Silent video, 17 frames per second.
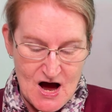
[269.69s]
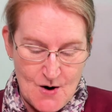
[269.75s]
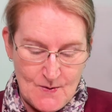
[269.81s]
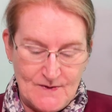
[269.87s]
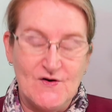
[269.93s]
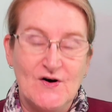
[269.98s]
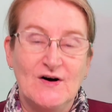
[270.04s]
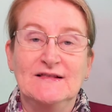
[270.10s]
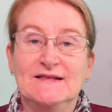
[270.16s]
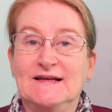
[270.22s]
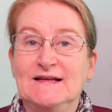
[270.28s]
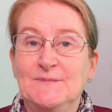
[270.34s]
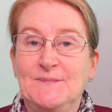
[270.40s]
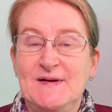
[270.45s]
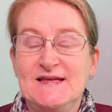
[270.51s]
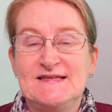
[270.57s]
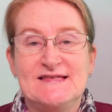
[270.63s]
We've got
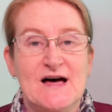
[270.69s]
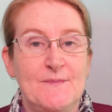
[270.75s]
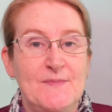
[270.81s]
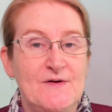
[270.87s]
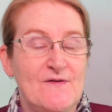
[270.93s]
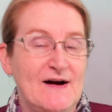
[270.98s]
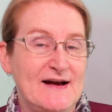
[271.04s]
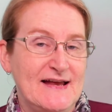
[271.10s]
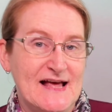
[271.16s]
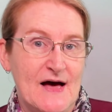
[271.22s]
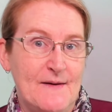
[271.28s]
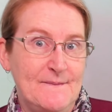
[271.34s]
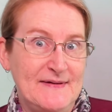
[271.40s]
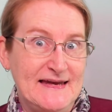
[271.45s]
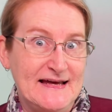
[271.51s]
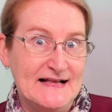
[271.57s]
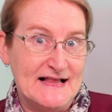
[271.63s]
Little Bits. They'll be running a
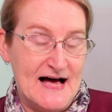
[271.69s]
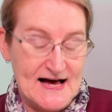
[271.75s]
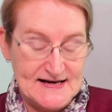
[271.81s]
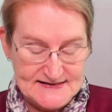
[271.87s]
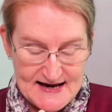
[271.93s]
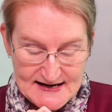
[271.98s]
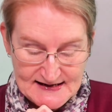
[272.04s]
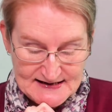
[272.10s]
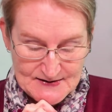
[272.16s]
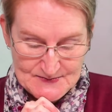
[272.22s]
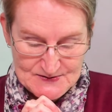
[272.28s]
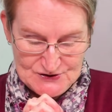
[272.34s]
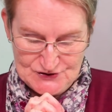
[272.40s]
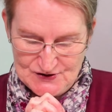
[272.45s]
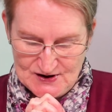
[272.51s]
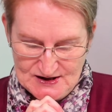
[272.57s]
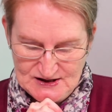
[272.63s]
mini class and
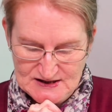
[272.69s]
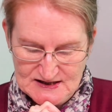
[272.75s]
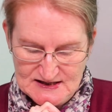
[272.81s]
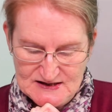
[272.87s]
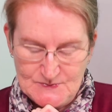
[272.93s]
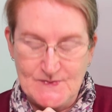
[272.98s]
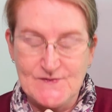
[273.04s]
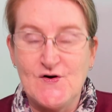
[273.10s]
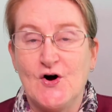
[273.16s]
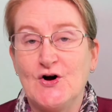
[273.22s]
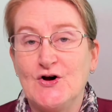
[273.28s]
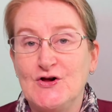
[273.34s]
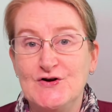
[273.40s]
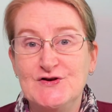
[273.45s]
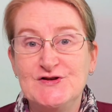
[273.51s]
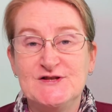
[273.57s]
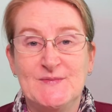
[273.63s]
demonstrations. We've got
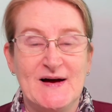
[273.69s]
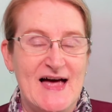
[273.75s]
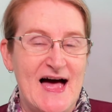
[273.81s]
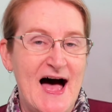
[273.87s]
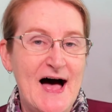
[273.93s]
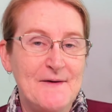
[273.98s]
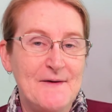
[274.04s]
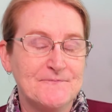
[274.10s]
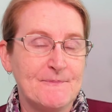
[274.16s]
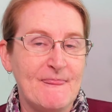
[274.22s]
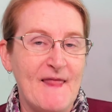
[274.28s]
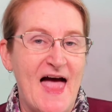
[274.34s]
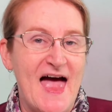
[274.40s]
Close to My Heart.